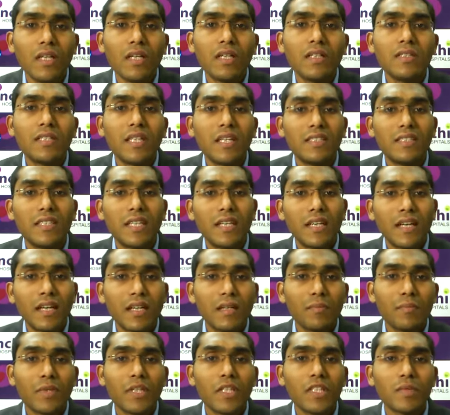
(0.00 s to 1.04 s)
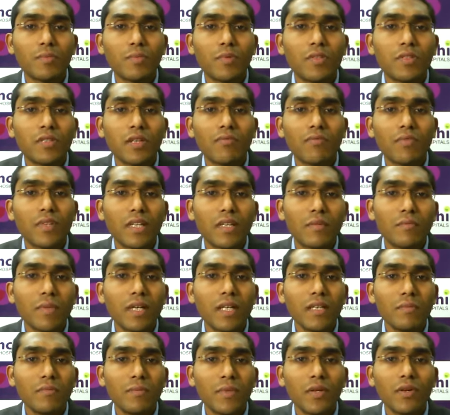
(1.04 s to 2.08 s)
The general principles of
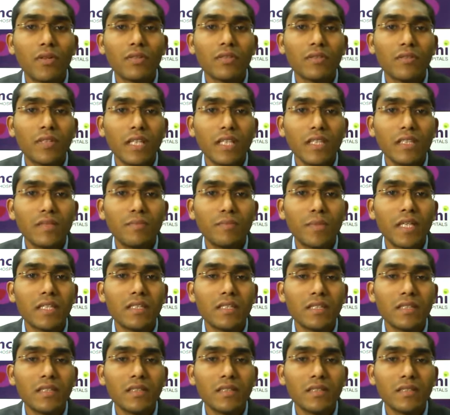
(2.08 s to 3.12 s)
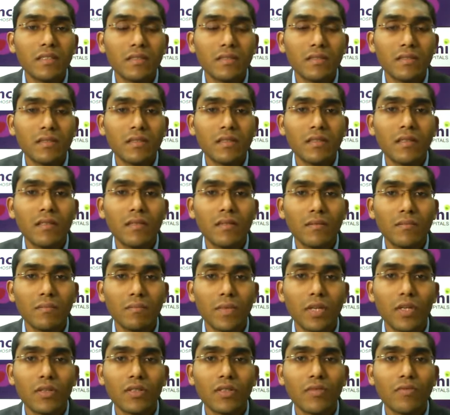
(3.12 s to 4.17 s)
treatment, because these patients,
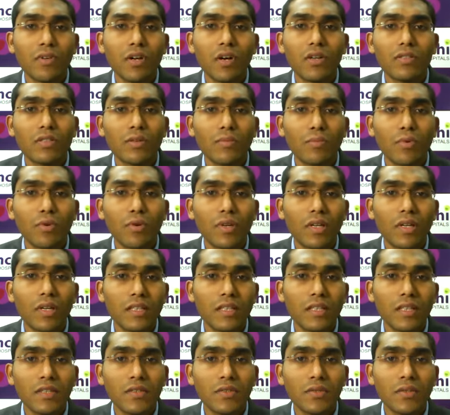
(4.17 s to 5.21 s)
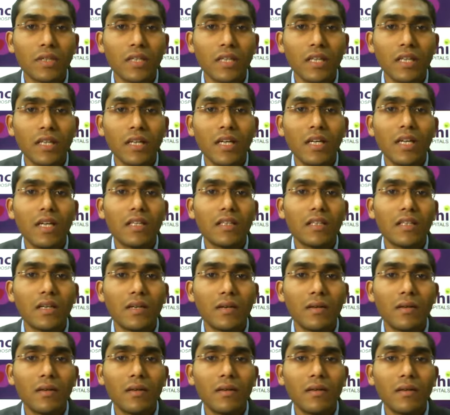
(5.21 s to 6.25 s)
because of loss of protein in the urine,
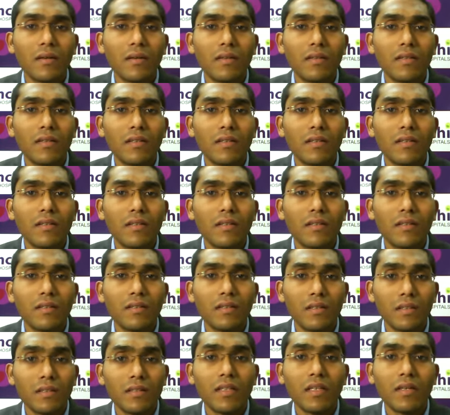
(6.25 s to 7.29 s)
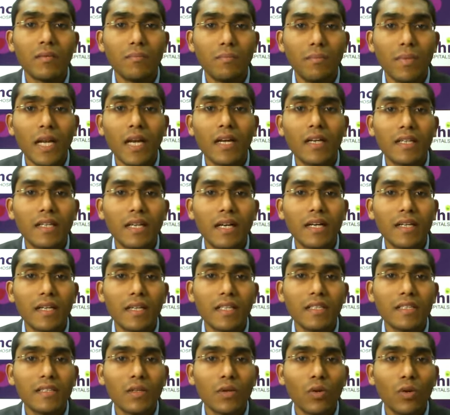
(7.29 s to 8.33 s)
the blood
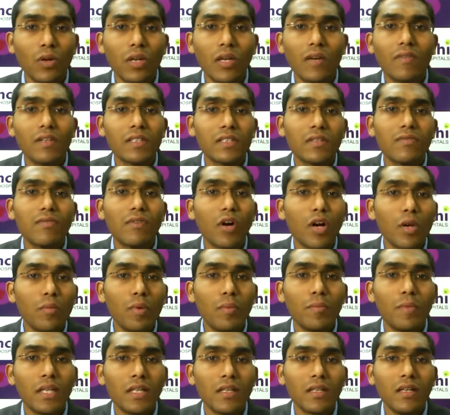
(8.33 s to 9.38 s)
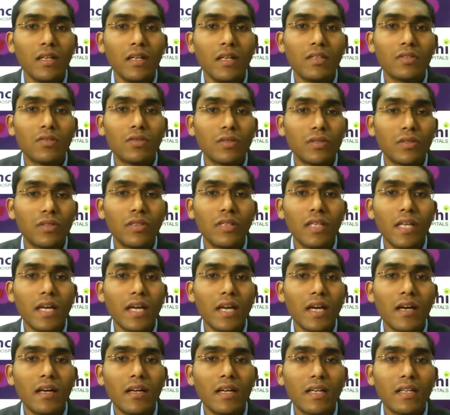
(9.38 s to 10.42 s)
contains low levels of albumin. So they
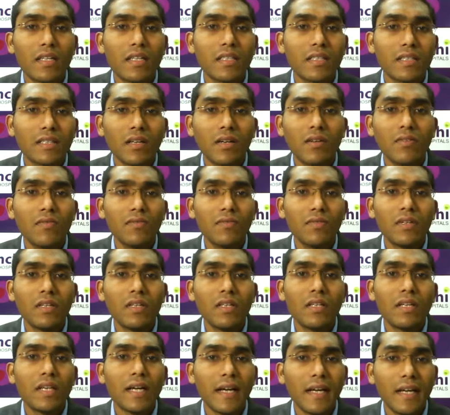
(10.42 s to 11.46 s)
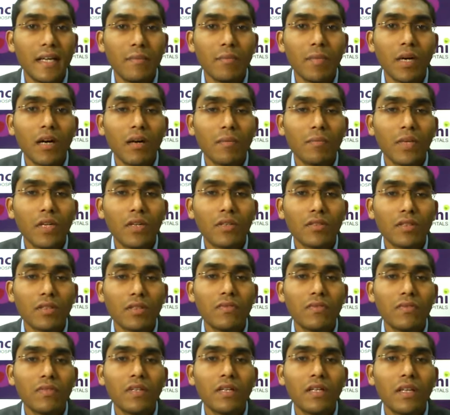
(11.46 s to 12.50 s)
are at risk of edema because
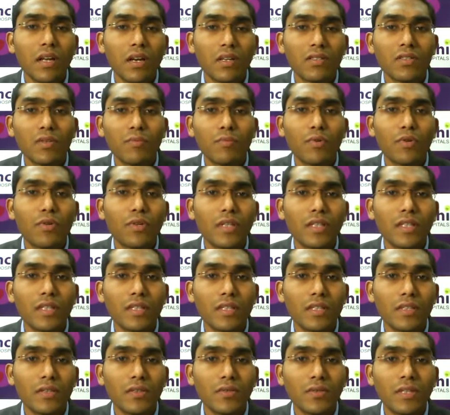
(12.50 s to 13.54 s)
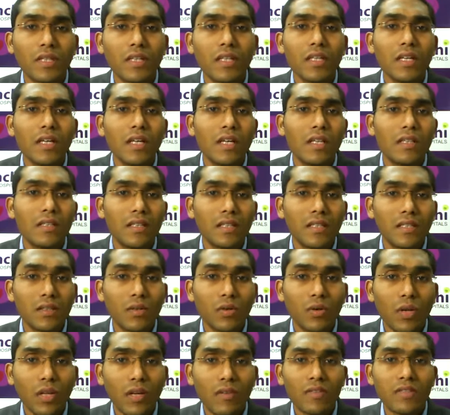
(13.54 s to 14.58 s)
of loss of protein in the urine. There is
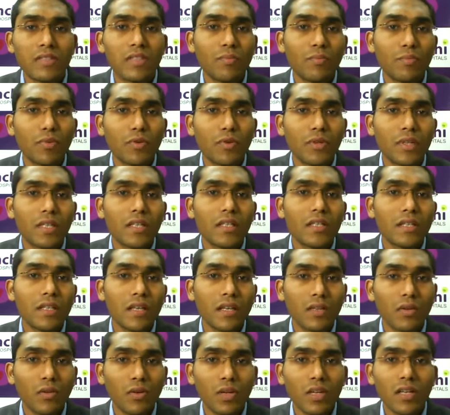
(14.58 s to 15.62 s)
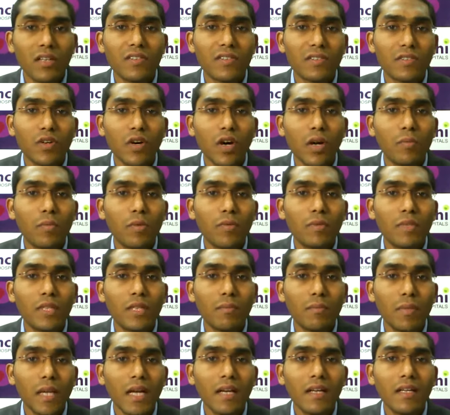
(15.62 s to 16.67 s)
low levels of protein, low levels of albumin in the
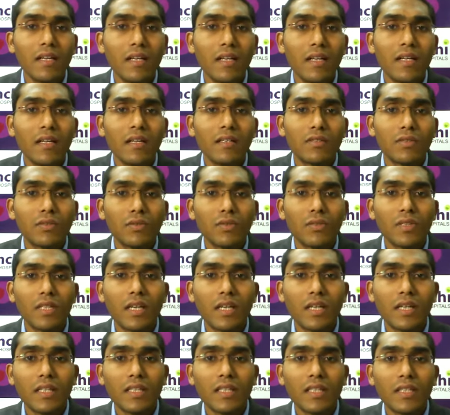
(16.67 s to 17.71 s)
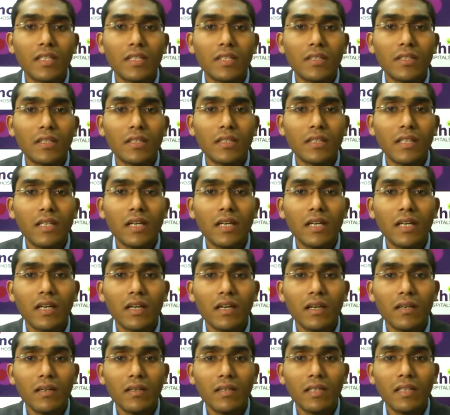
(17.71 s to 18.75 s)
blood. So the
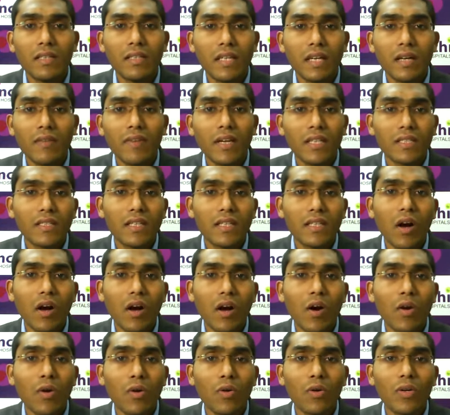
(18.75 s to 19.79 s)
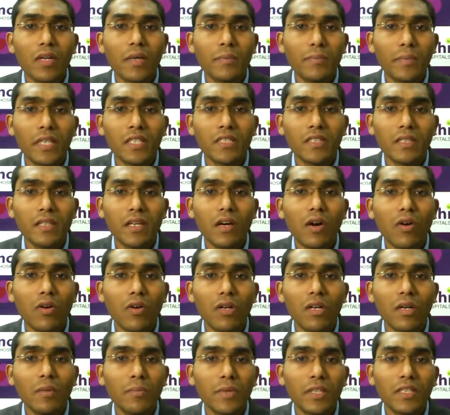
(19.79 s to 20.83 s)
intravascular oncotic
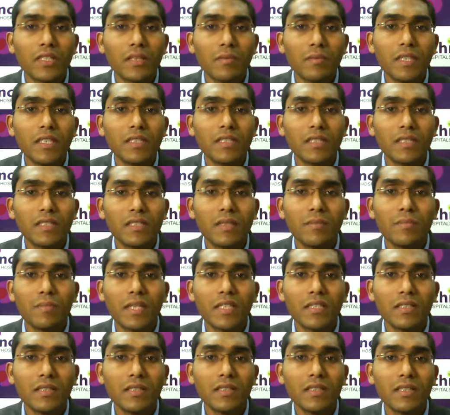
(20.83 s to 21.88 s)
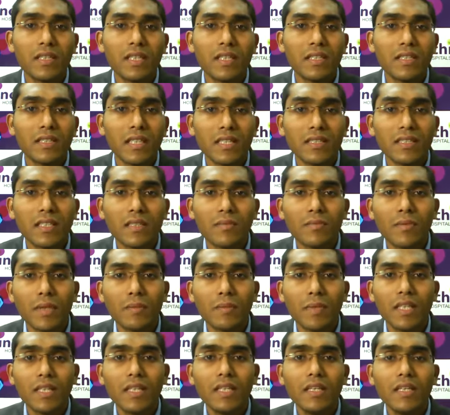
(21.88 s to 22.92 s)
pressure means it's the pressure that is exerted
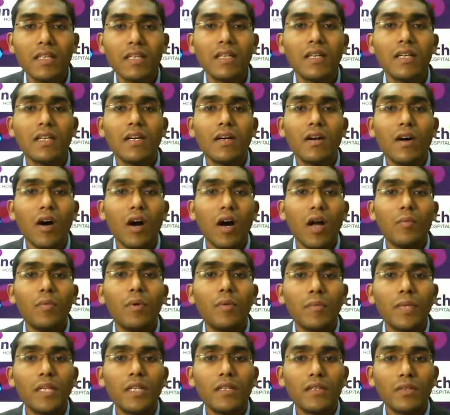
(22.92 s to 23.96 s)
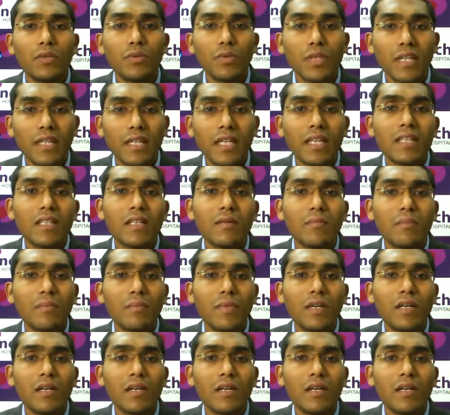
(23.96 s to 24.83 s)
by the albumin to retain the